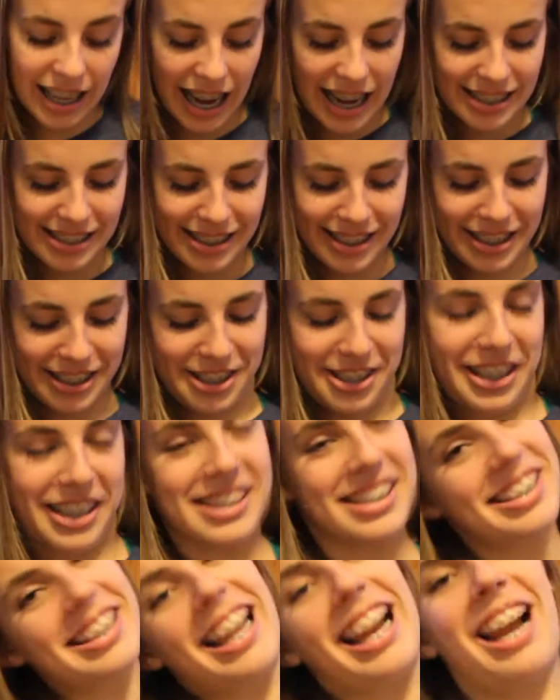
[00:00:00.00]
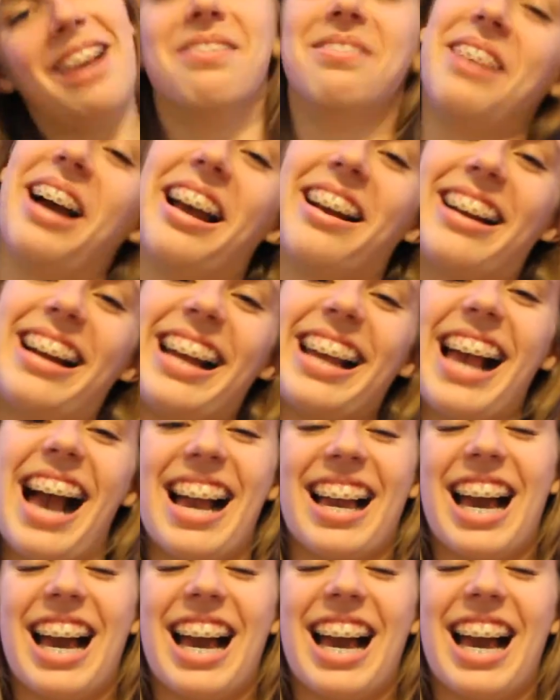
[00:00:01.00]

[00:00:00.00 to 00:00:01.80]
I got the shirt that I'm wearing.